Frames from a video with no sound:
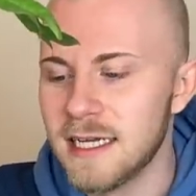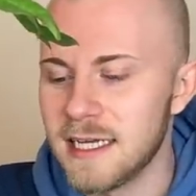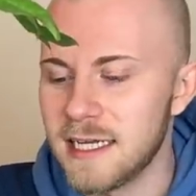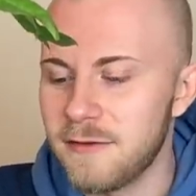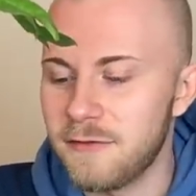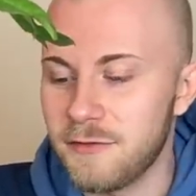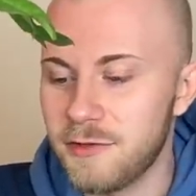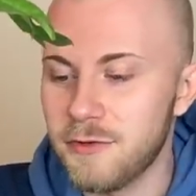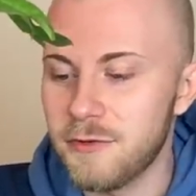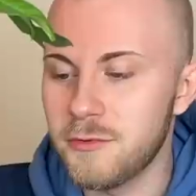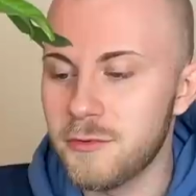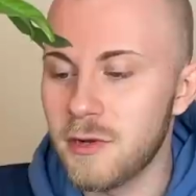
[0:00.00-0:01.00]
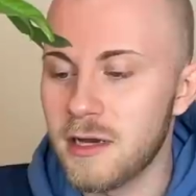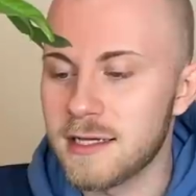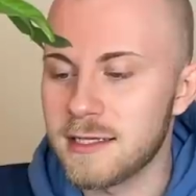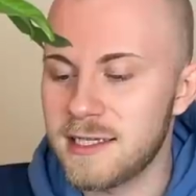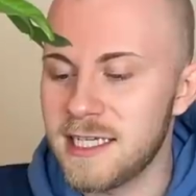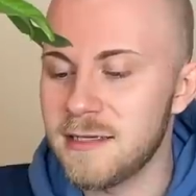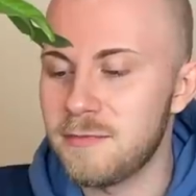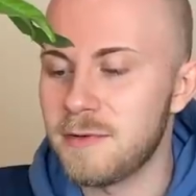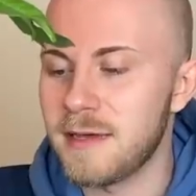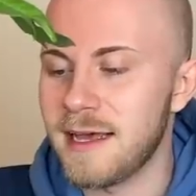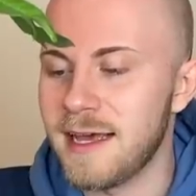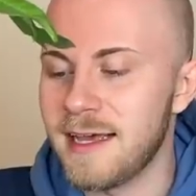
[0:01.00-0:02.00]
If you keep
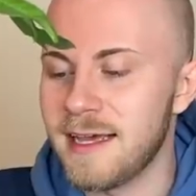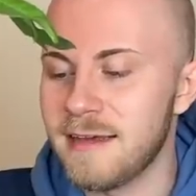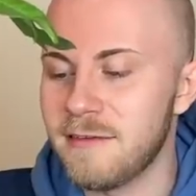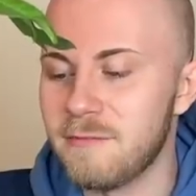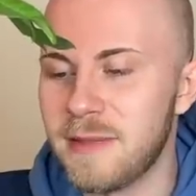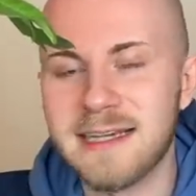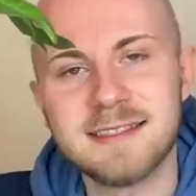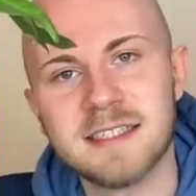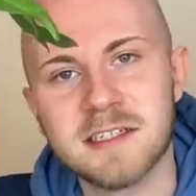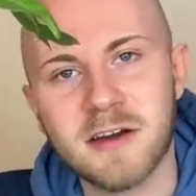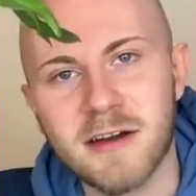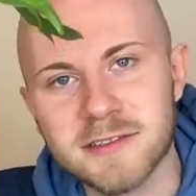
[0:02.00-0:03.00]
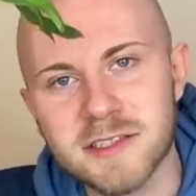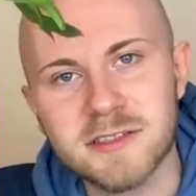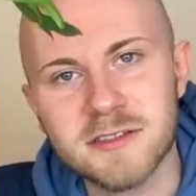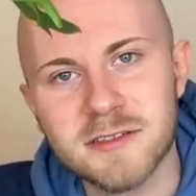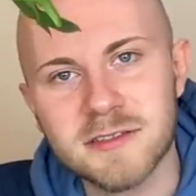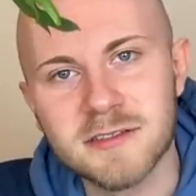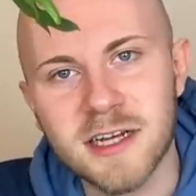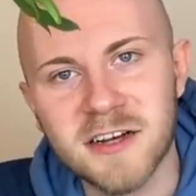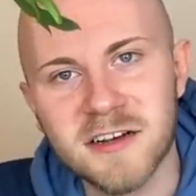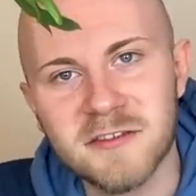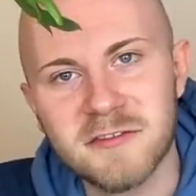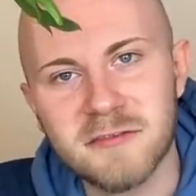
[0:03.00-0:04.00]
a basic arsenal
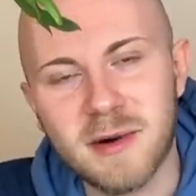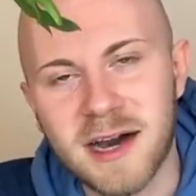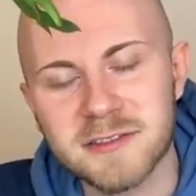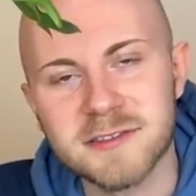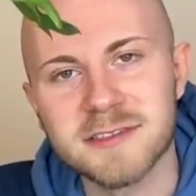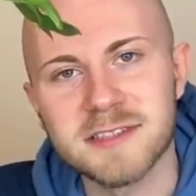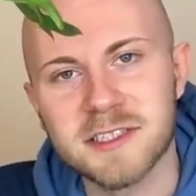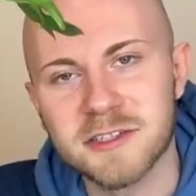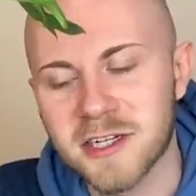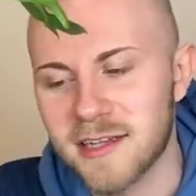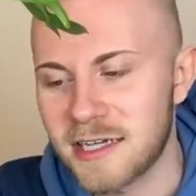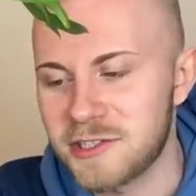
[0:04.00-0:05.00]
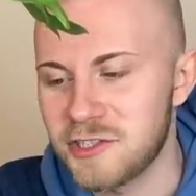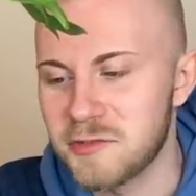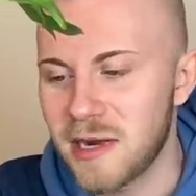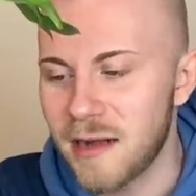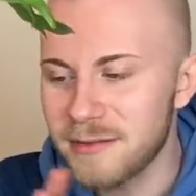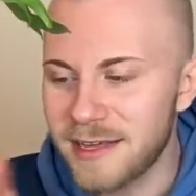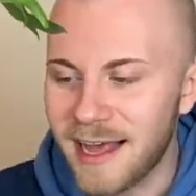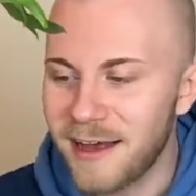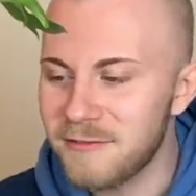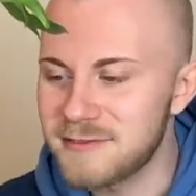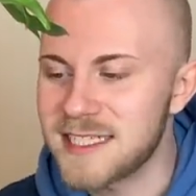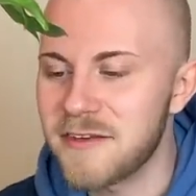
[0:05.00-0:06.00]
of bottles in your collection, you probably
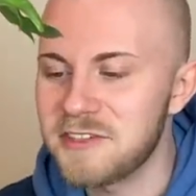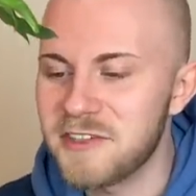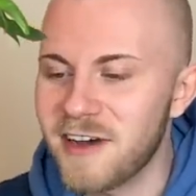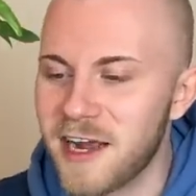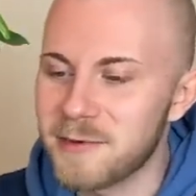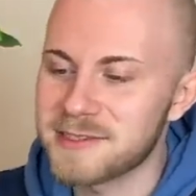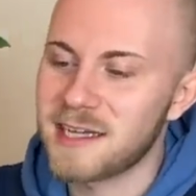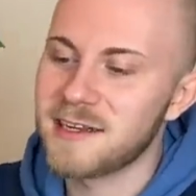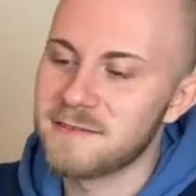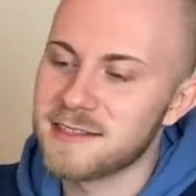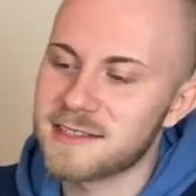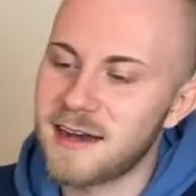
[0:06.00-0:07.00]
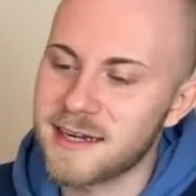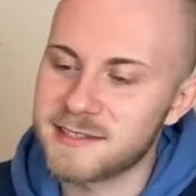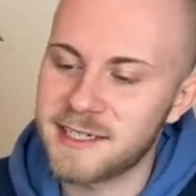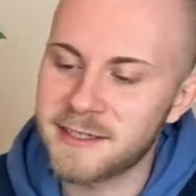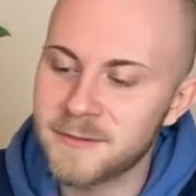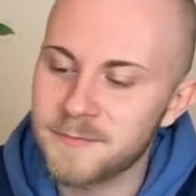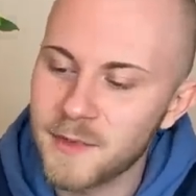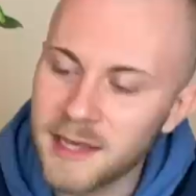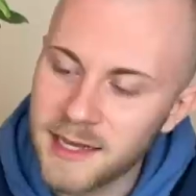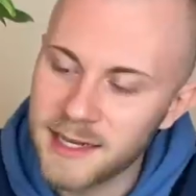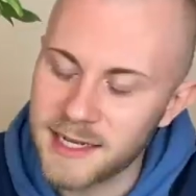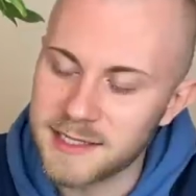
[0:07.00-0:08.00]
have seventy-five percent of this cocktail.
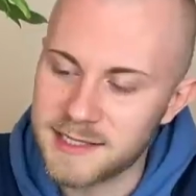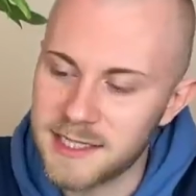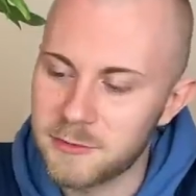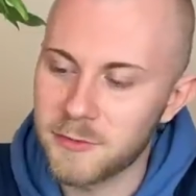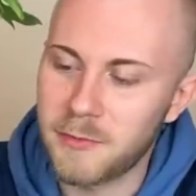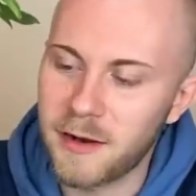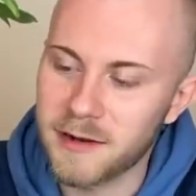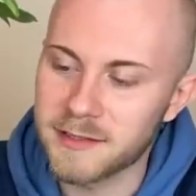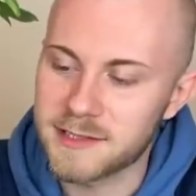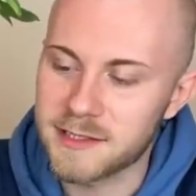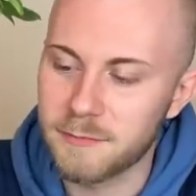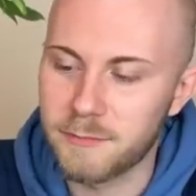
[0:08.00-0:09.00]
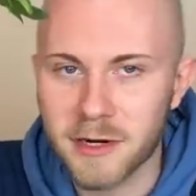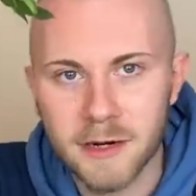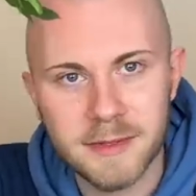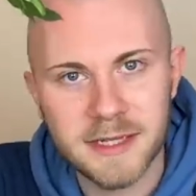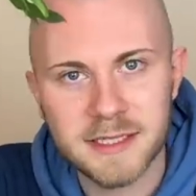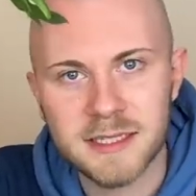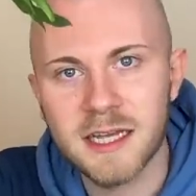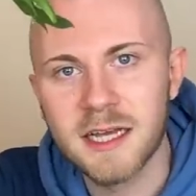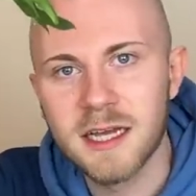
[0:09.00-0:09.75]
It's equal parts bourbon,